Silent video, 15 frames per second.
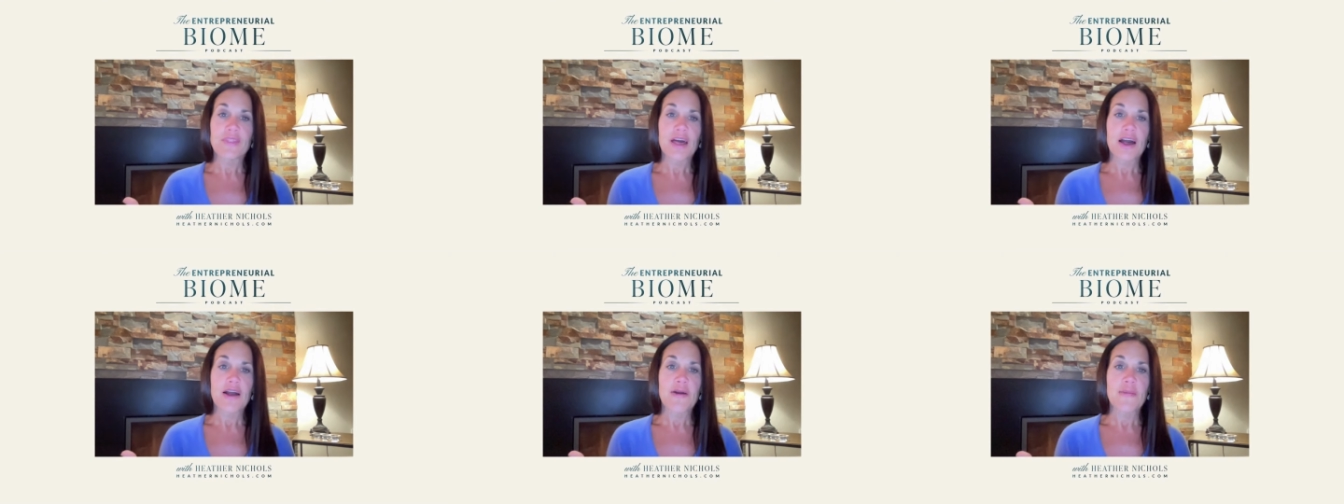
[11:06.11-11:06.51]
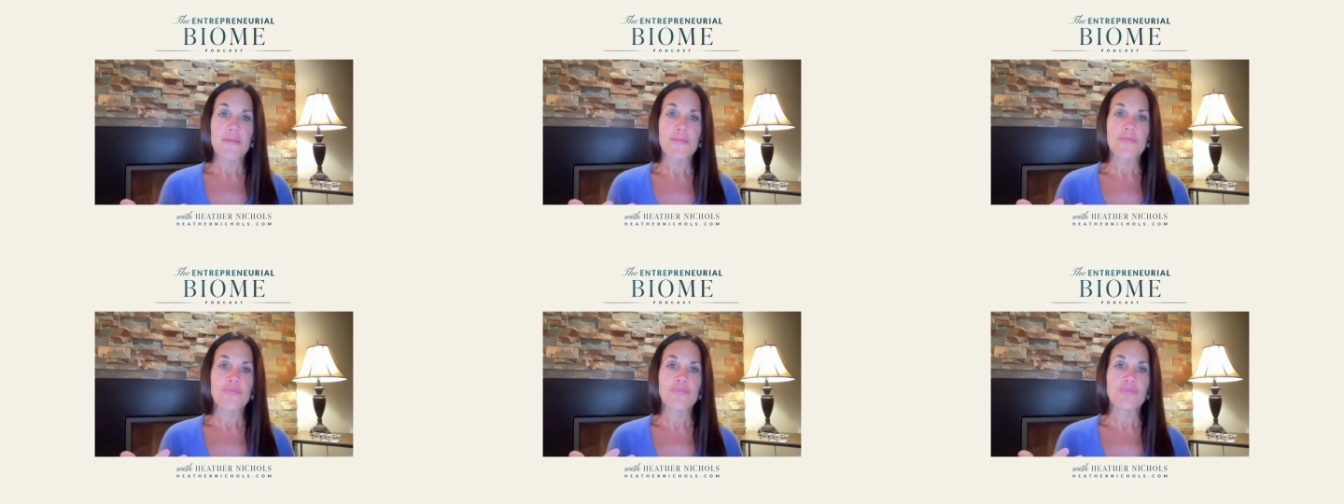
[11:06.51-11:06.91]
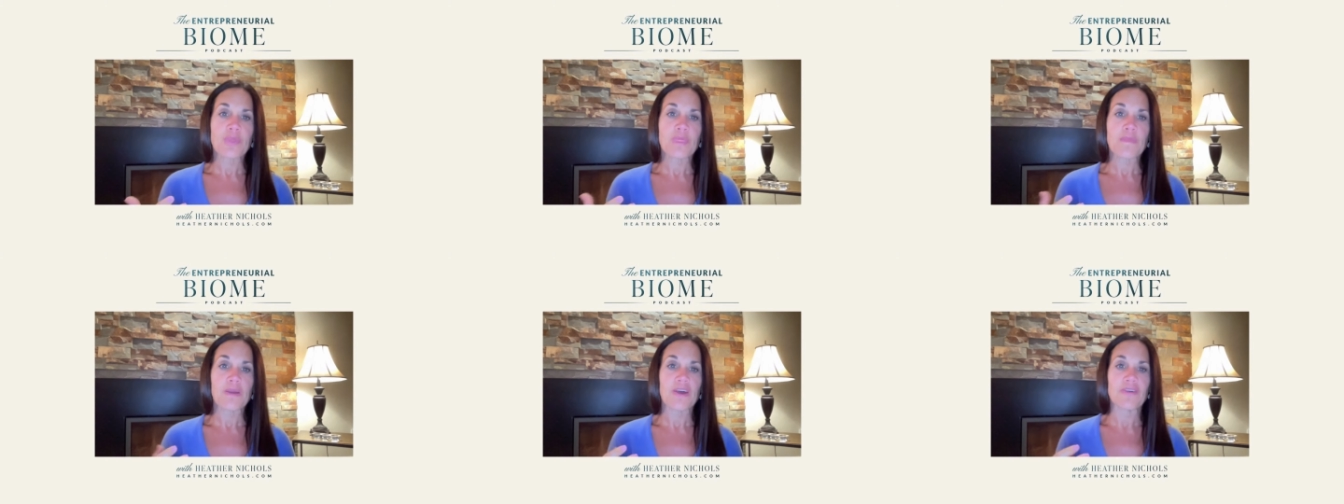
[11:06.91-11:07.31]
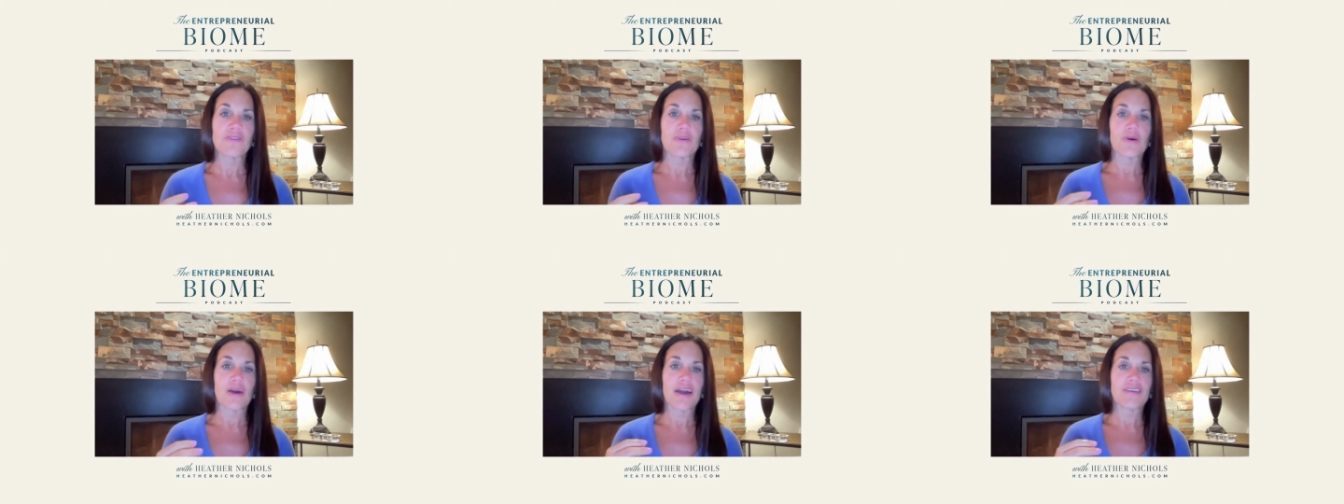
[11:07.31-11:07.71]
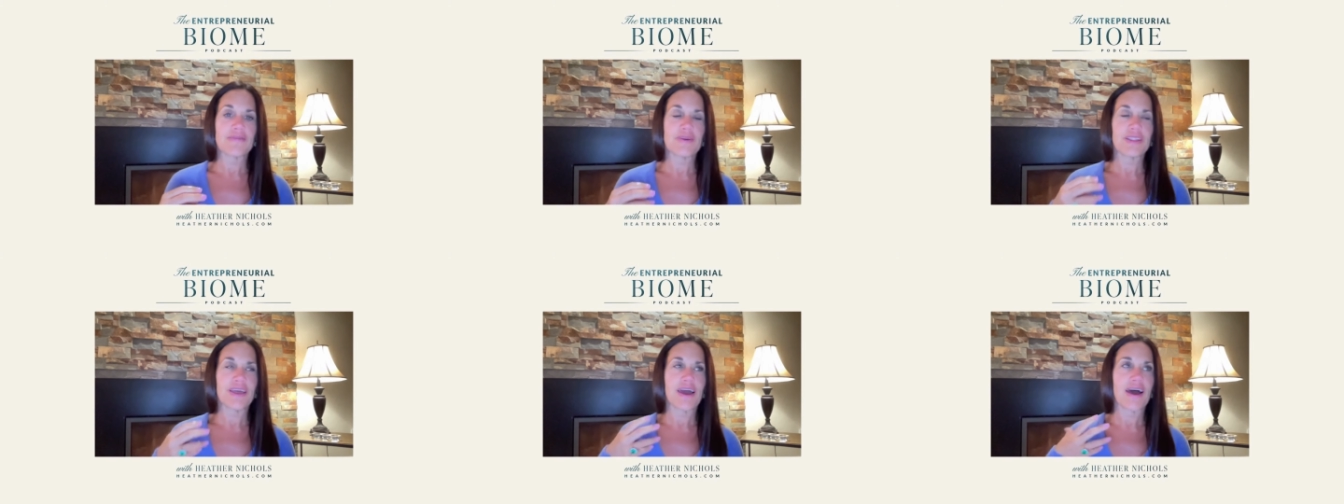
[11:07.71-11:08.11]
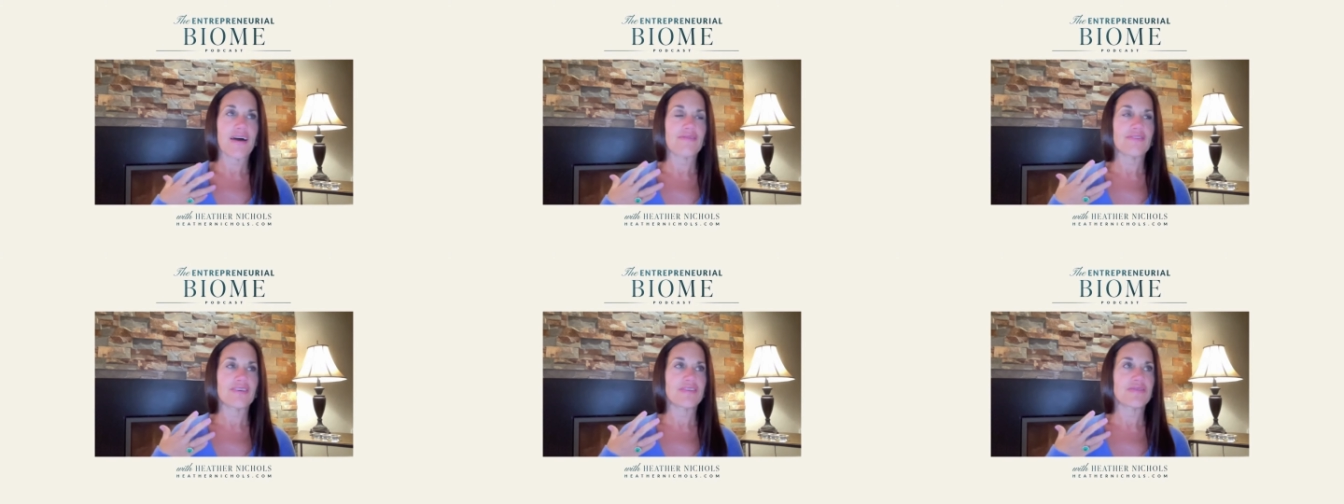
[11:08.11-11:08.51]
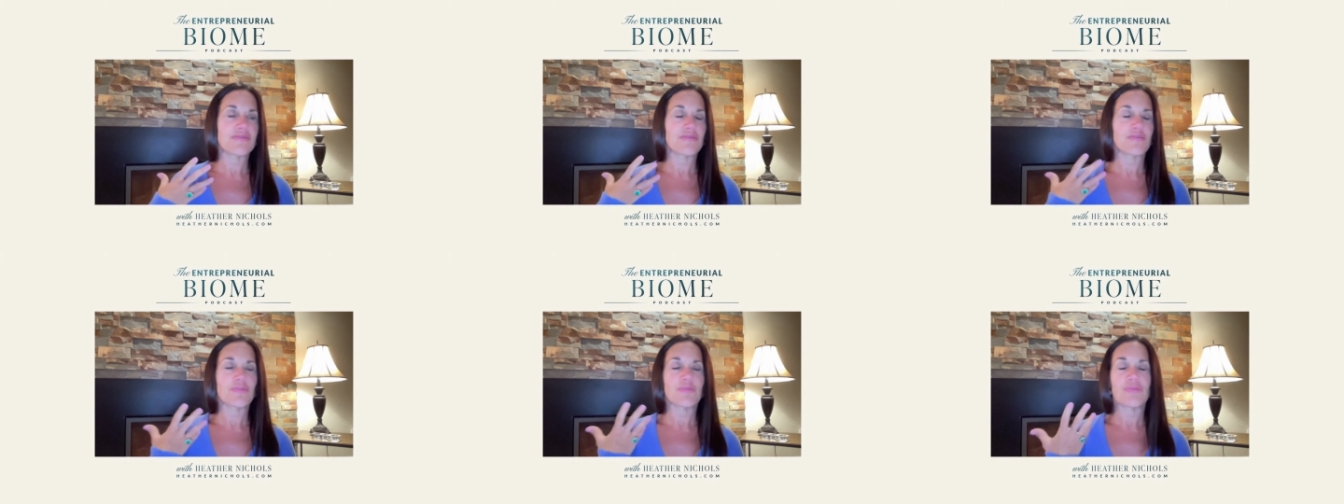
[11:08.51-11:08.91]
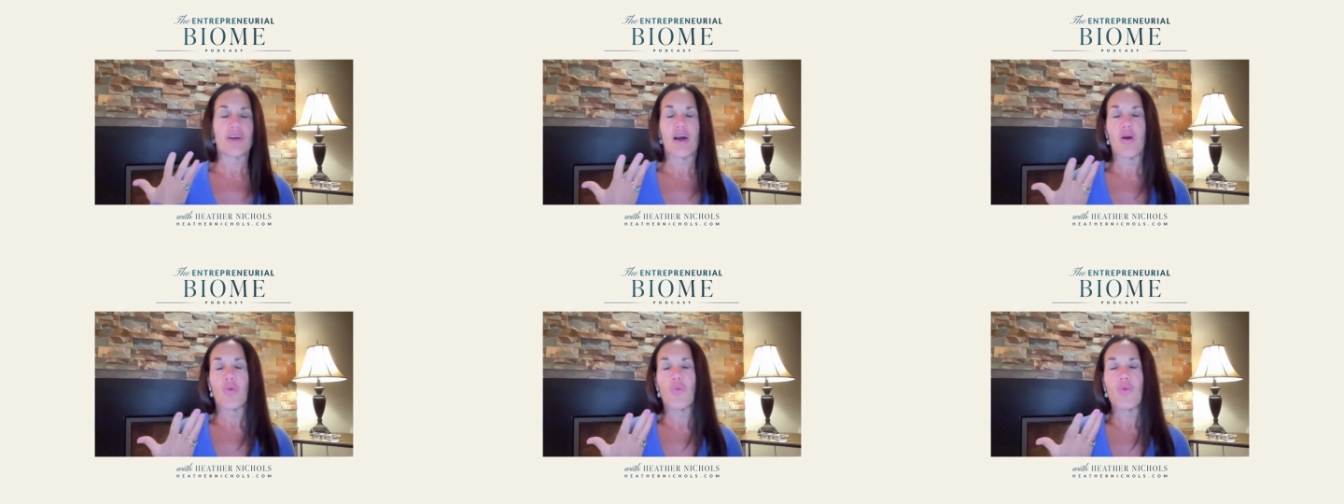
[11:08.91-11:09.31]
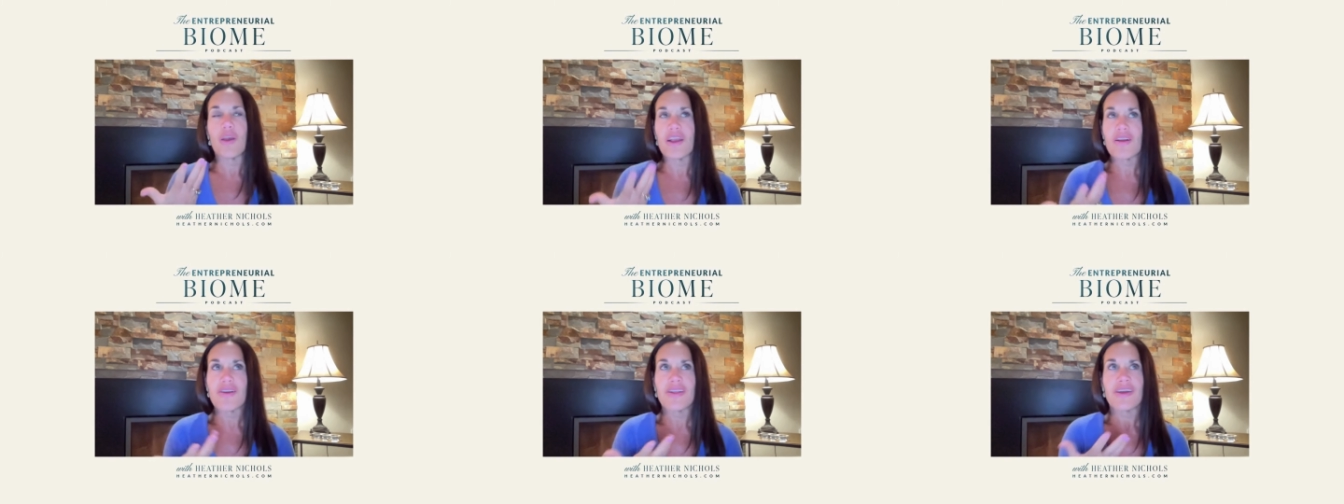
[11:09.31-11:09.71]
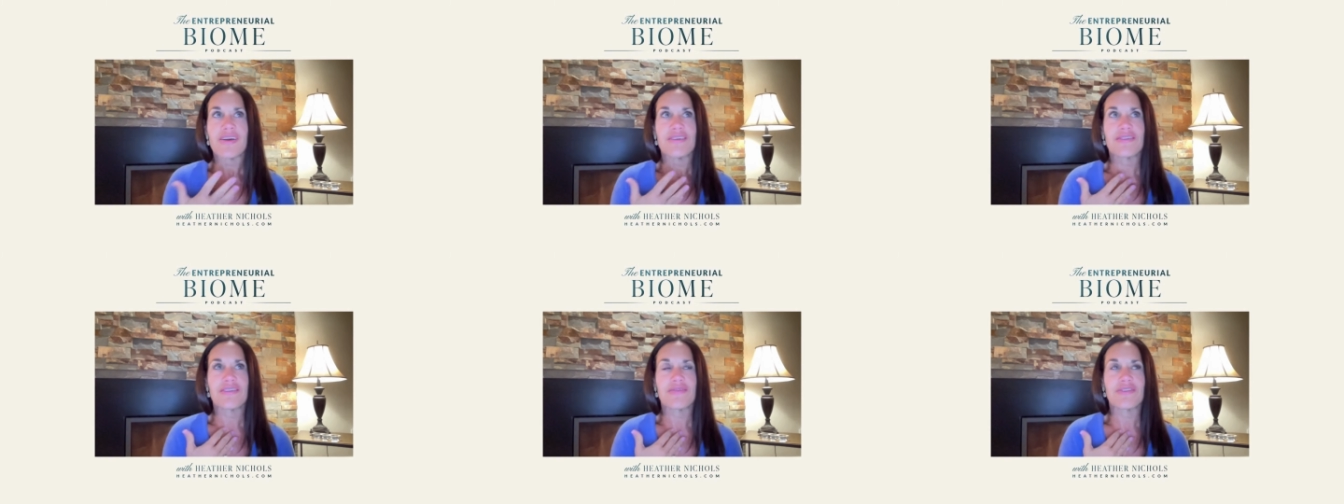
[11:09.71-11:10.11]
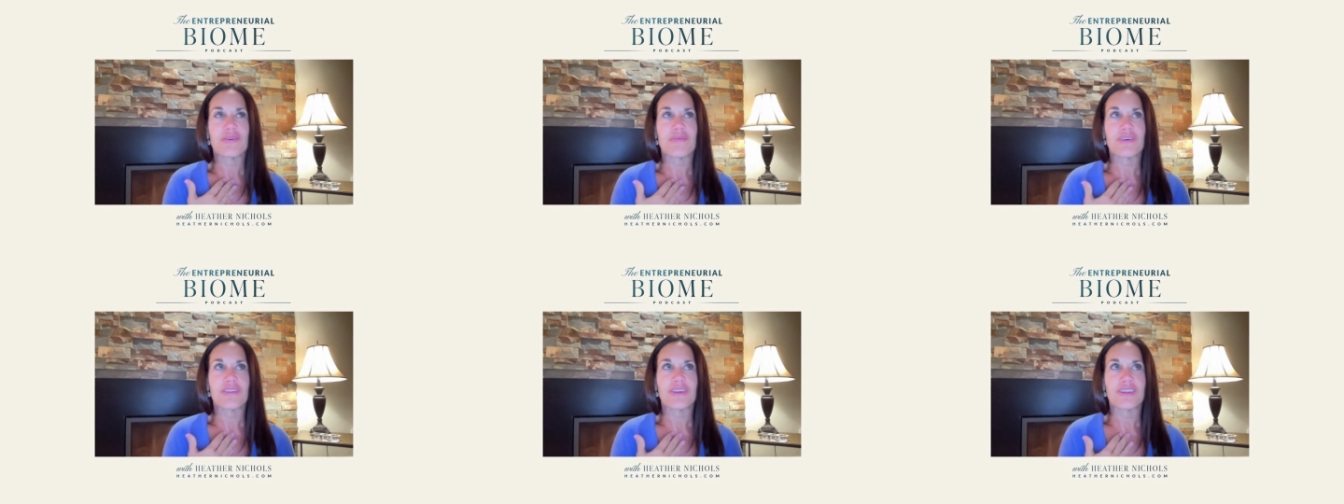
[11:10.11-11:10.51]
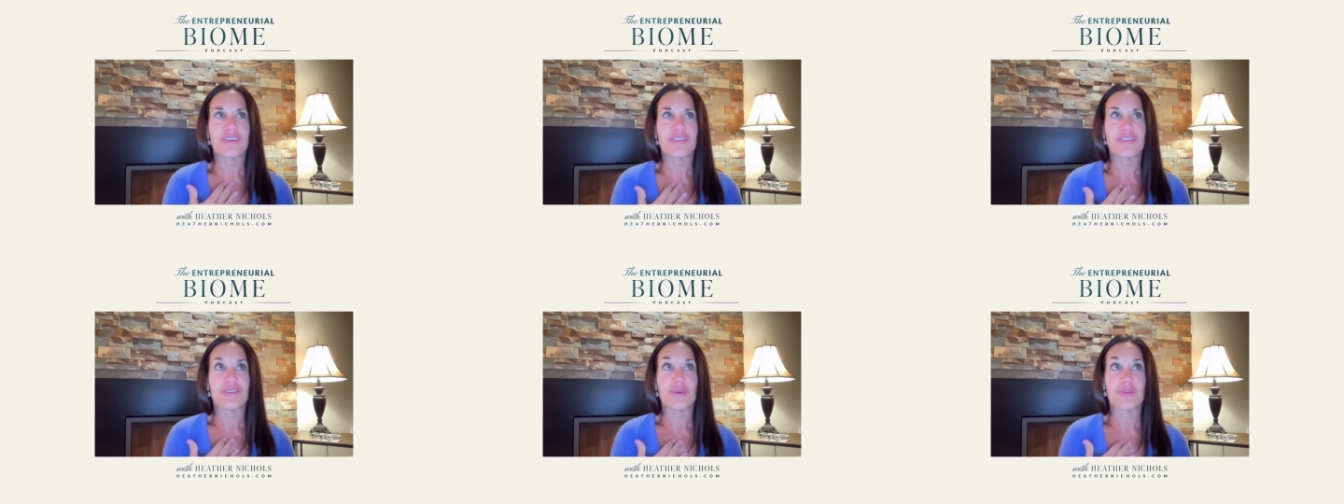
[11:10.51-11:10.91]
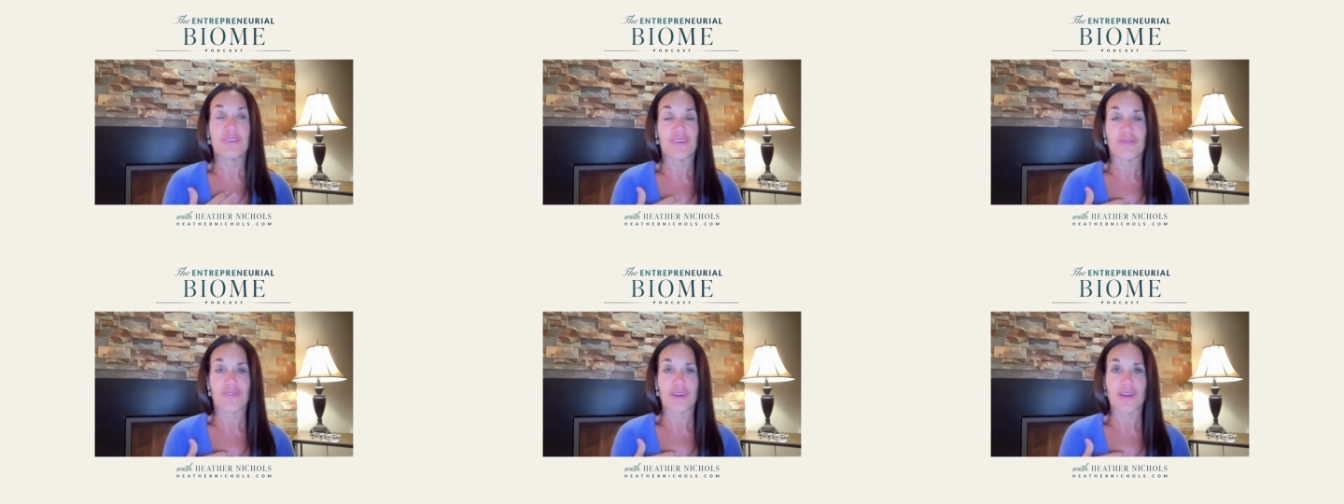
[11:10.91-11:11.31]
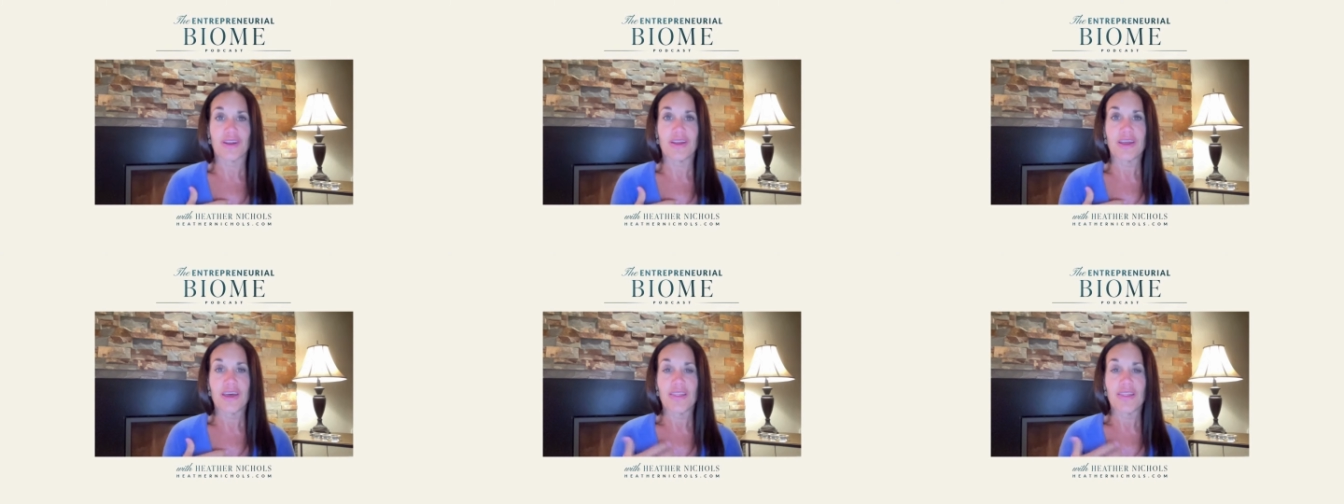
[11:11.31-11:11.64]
Um, because X-Men have this awareness of something that is so different.